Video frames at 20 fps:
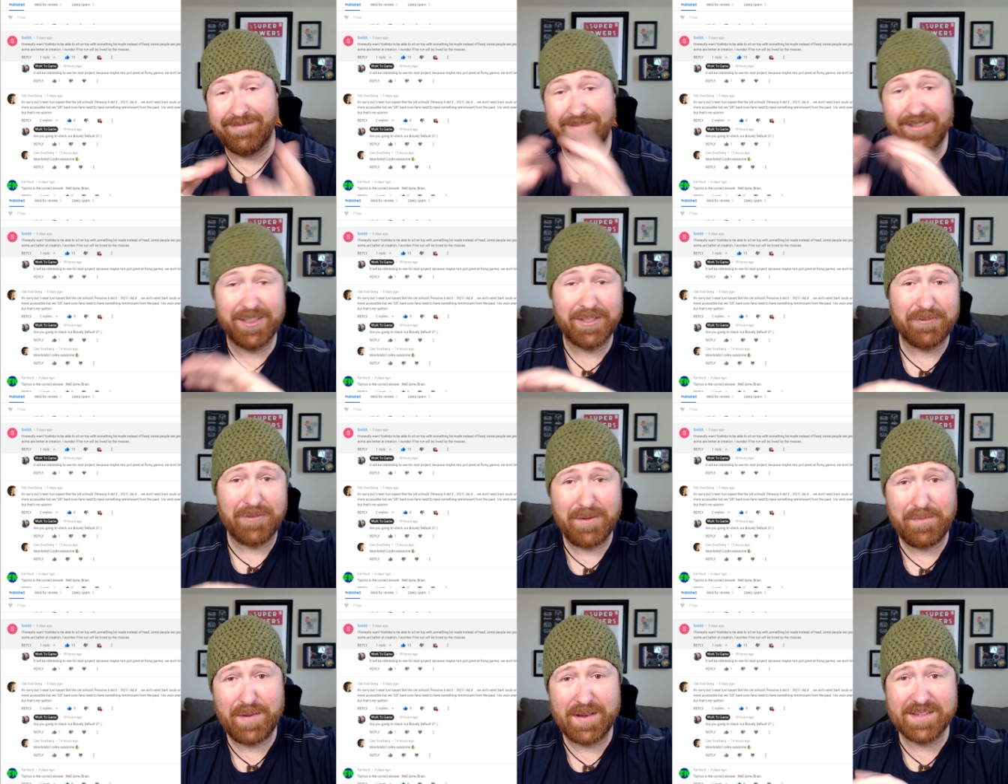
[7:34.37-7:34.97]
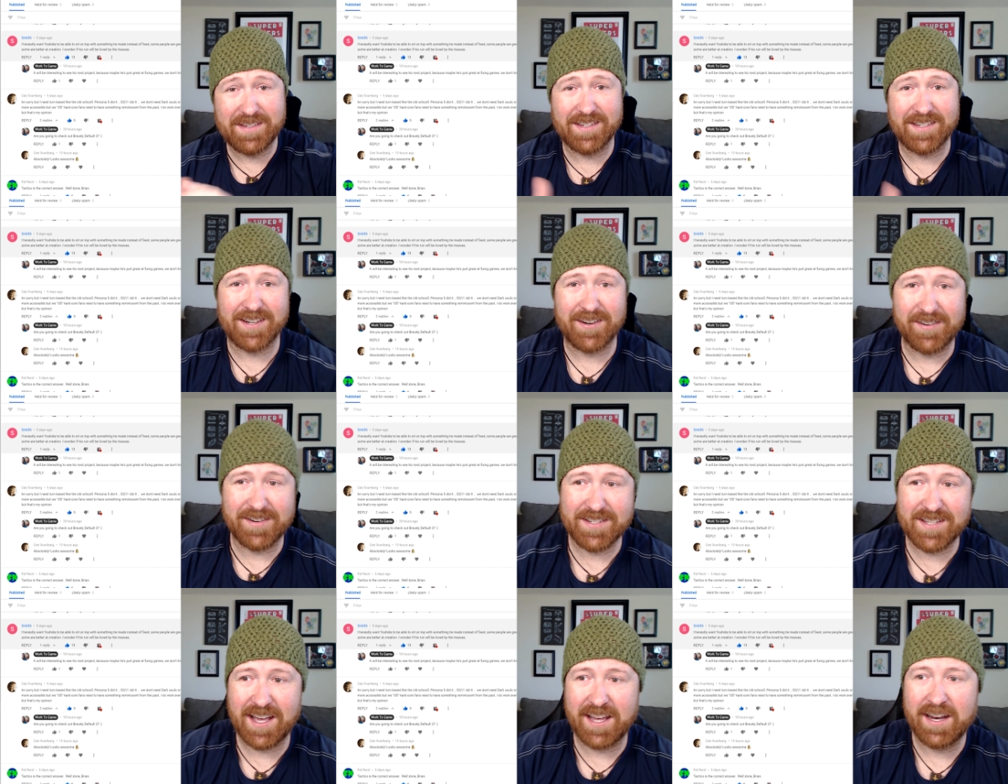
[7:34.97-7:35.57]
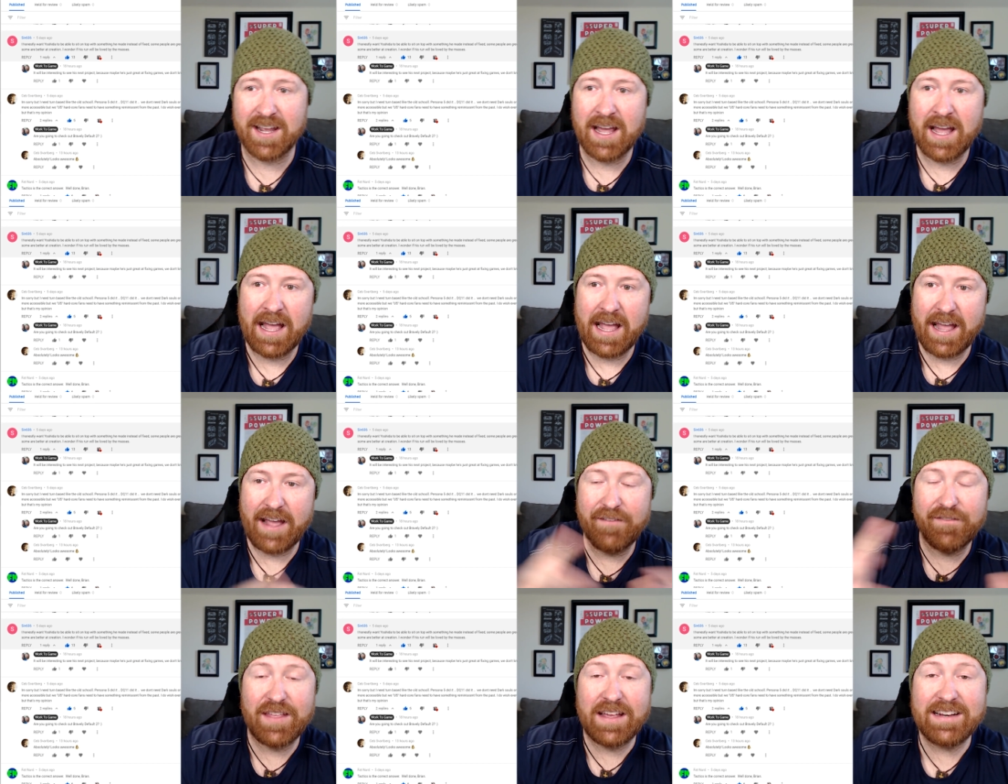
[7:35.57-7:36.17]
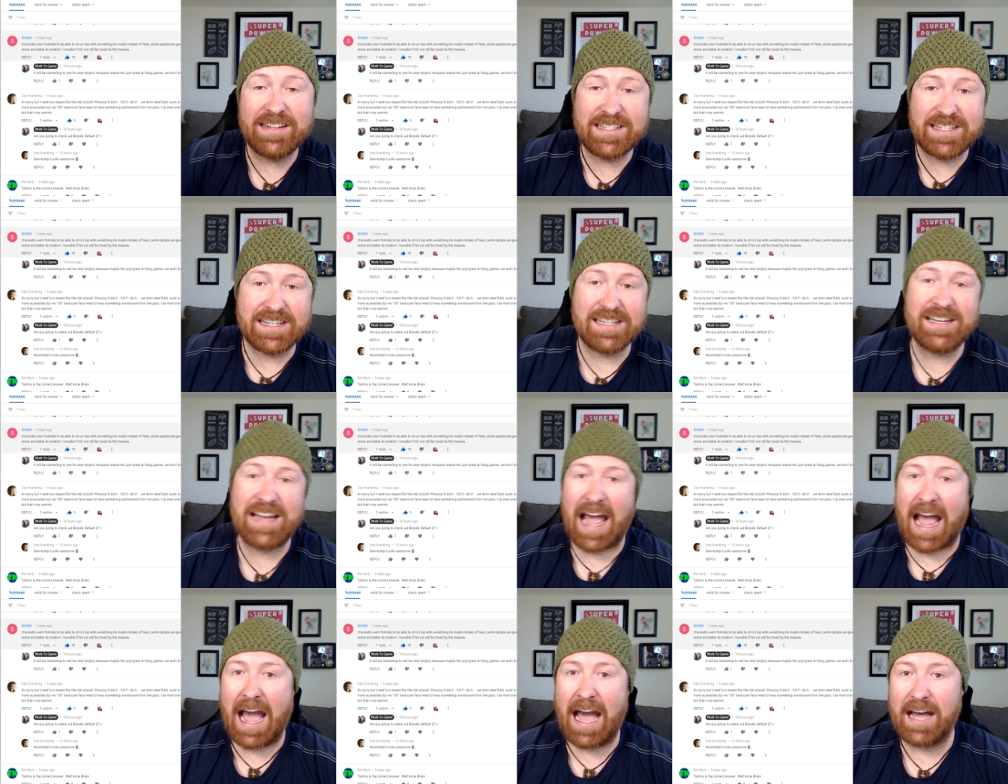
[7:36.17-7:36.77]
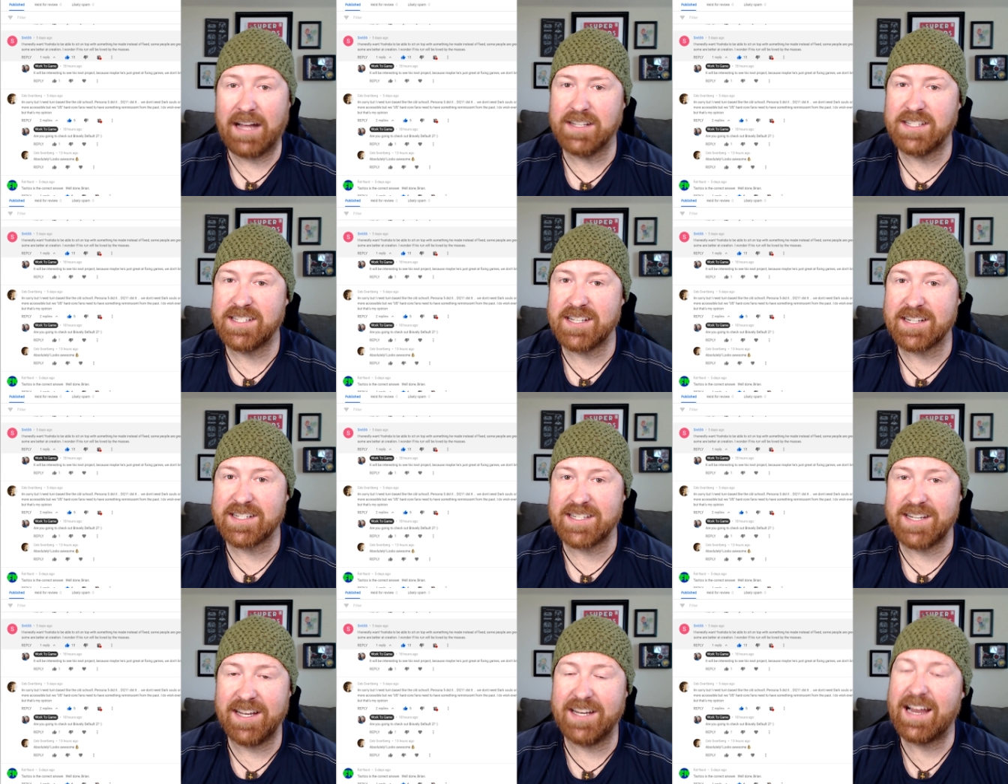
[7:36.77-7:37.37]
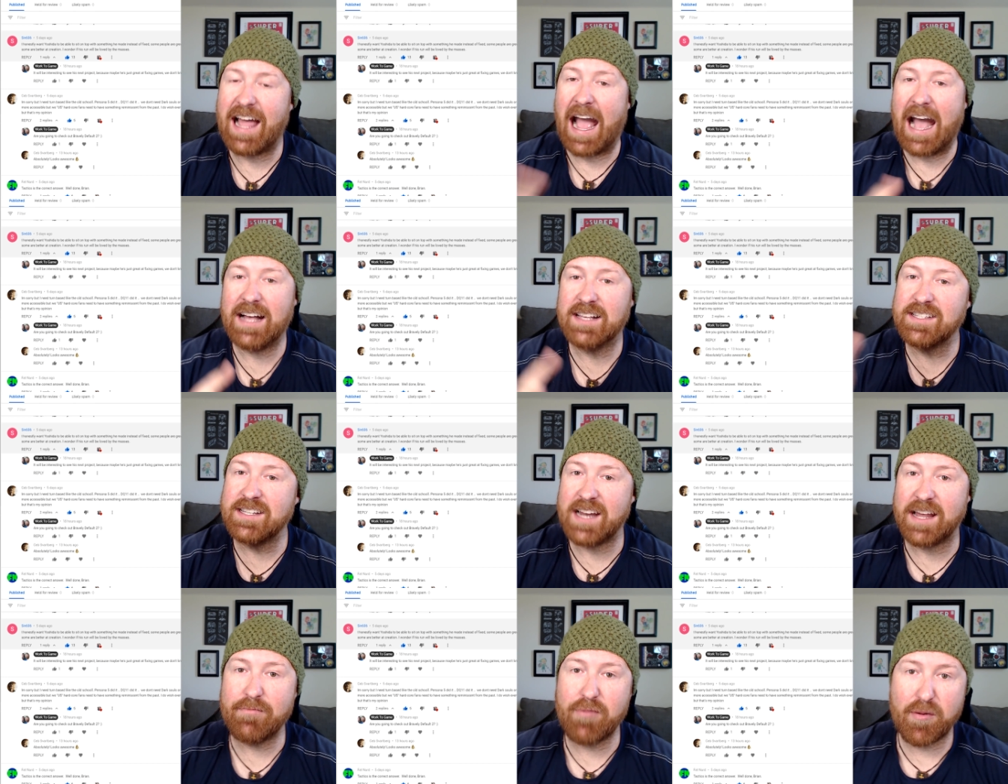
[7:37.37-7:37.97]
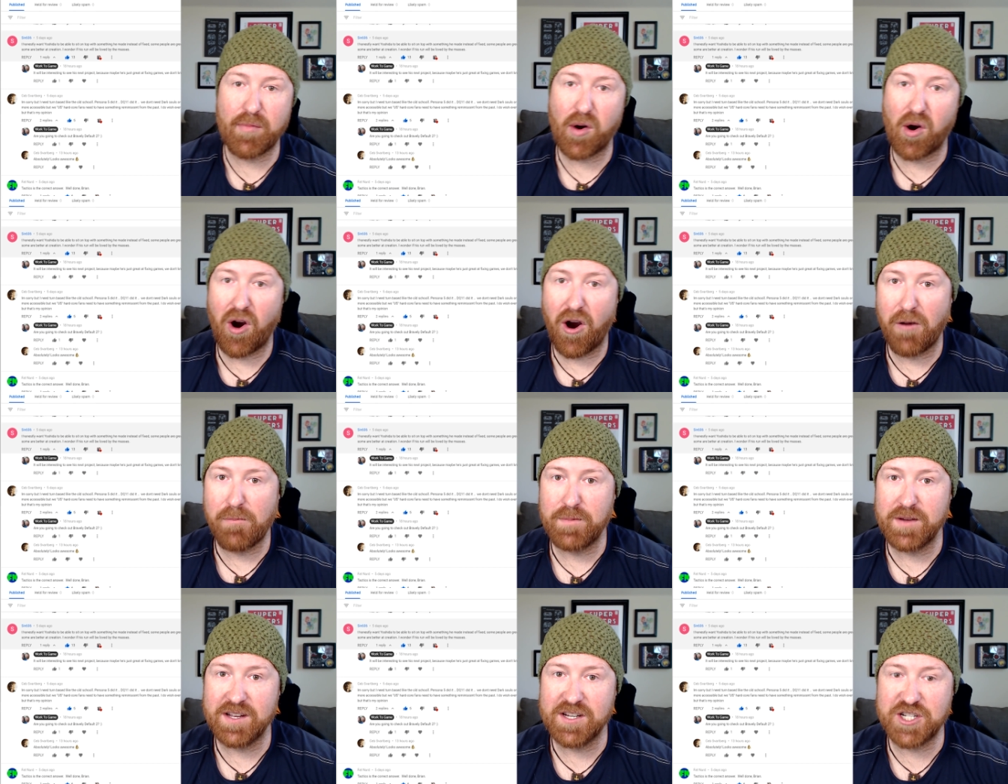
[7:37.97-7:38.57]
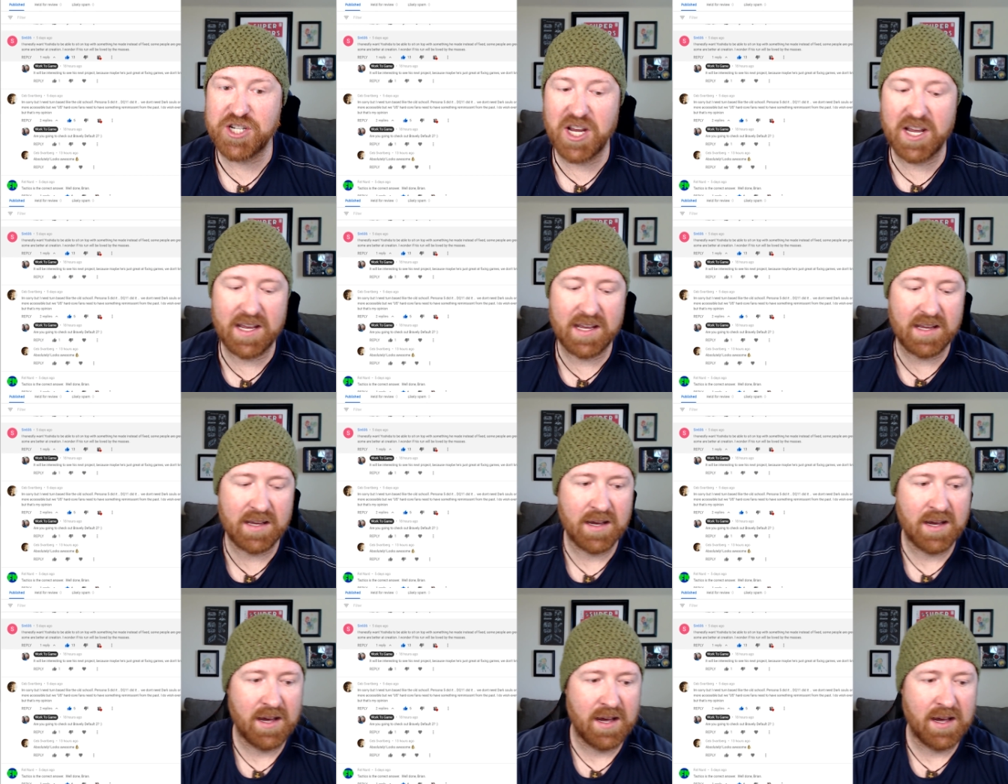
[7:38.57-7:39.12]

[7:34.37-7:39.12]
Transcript: the three pieces here is that if they did add 16 as an MMORPG,